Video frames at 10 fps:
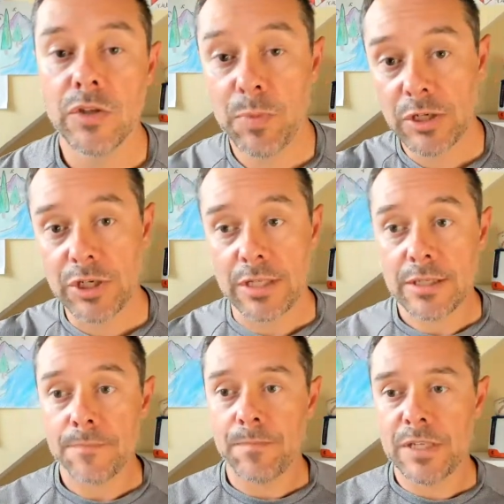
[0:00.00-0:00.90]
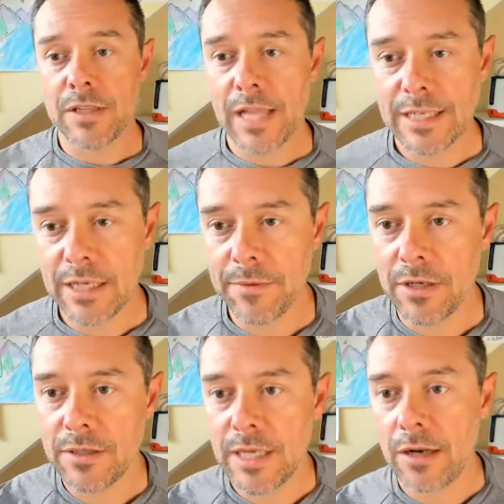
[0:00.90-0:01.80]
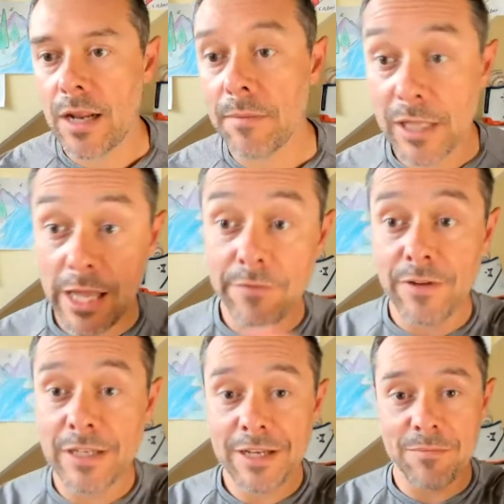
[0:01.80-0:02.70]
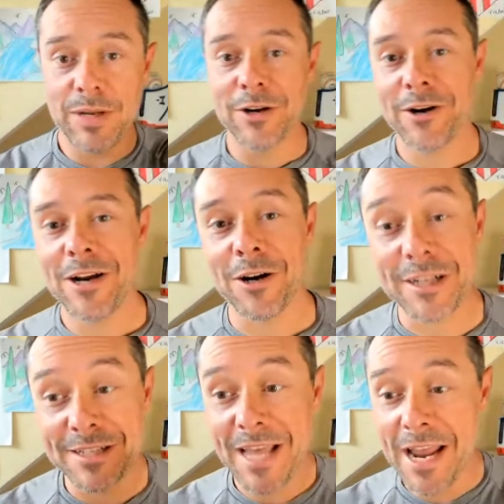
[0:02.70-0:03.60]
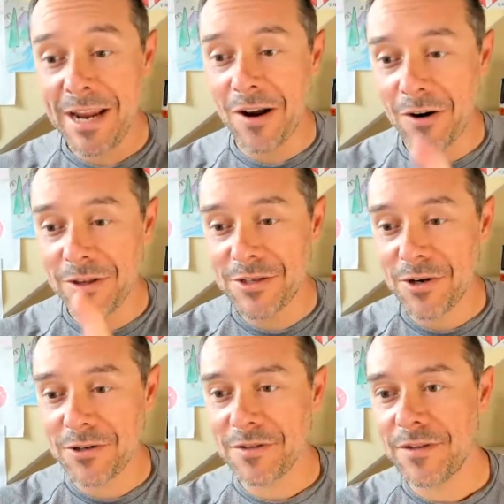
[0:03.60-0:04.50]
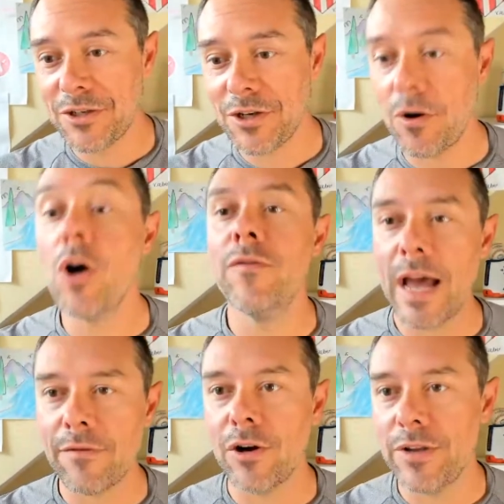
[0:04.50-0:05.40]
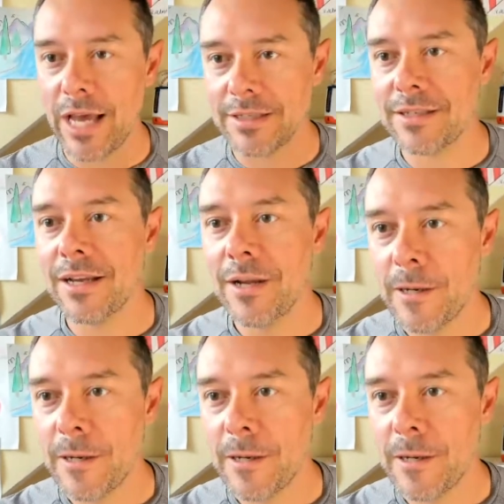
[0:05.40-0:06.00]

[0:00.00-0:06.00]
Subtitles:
Spreadsheets. This is the last thing I'm going to say. And I'm glad Vita and Peter are here because they are the stars of this show. Oh, Vavro, yes.